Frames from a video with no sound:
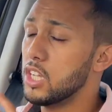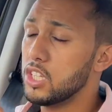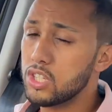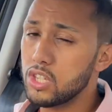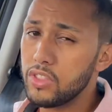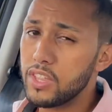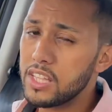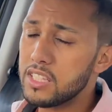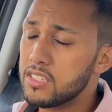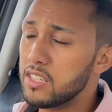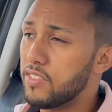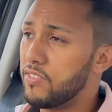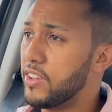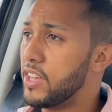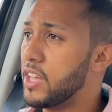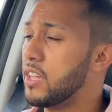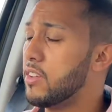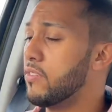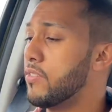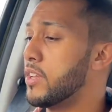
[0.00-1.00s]
so that's a
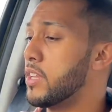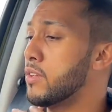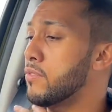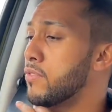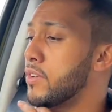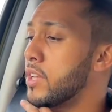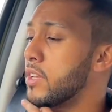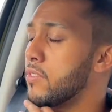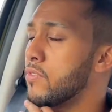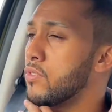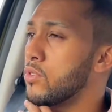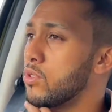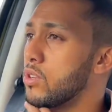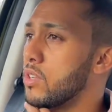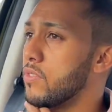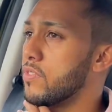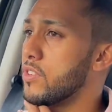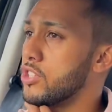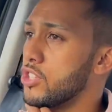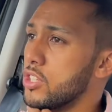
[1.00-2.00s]
very fuel
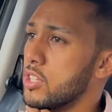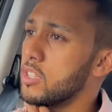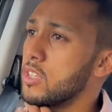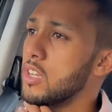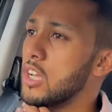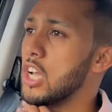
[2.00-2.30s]
efficient.